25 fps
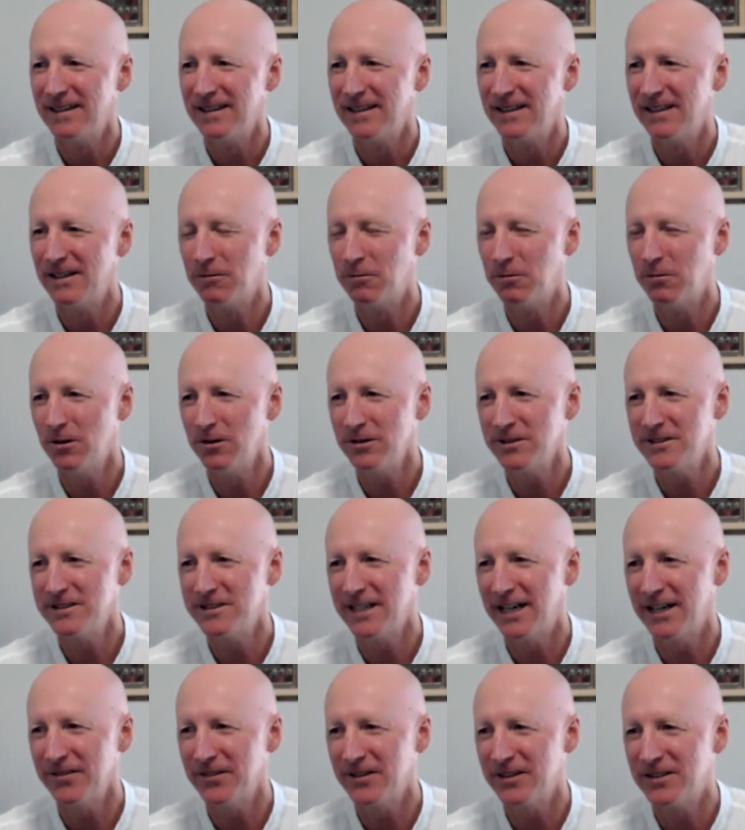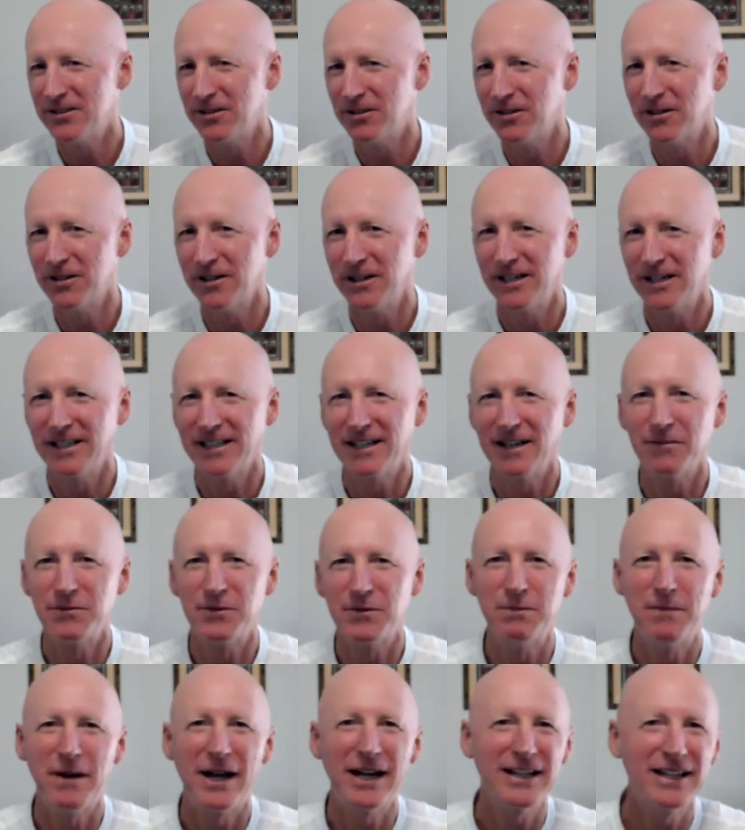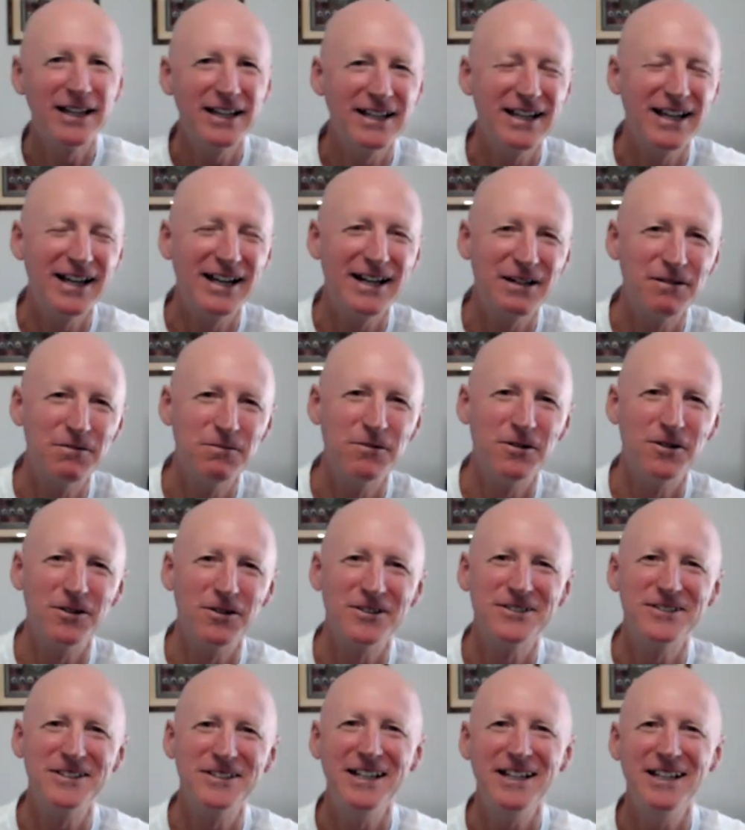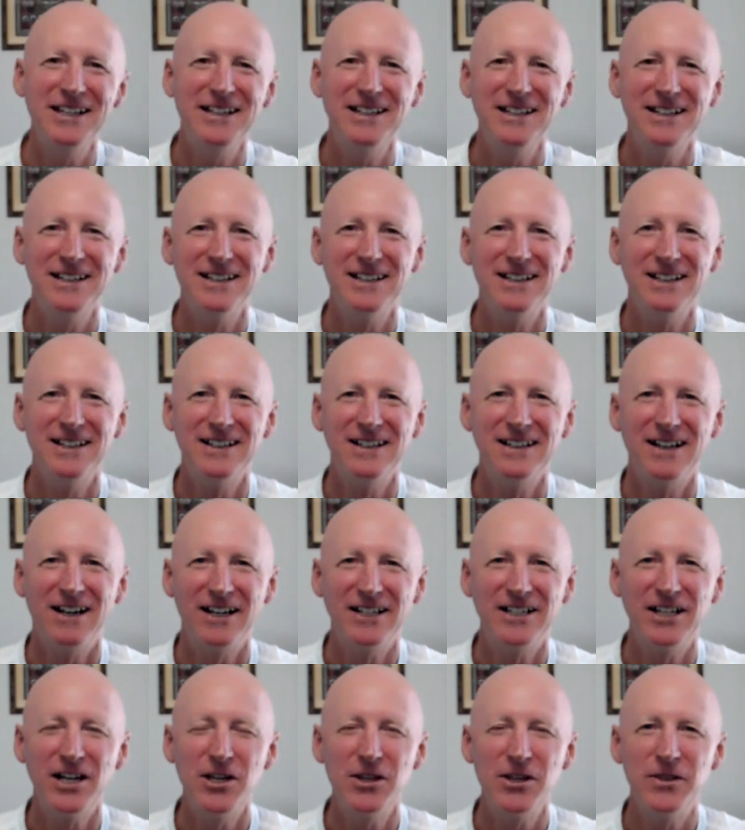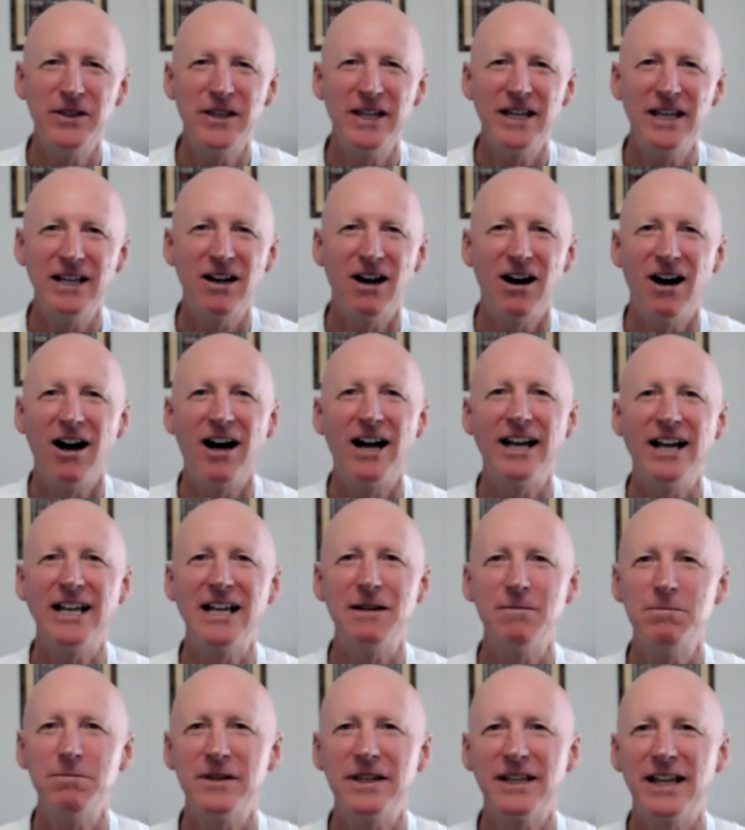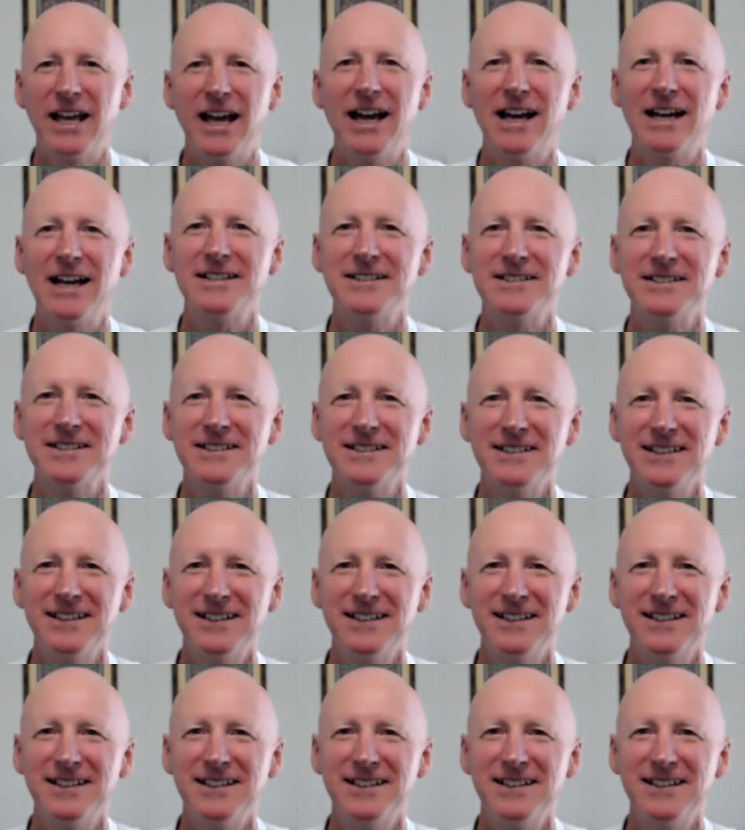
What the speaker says: and it walks out the door and it comes back again and walks in, I don't think I am the cat.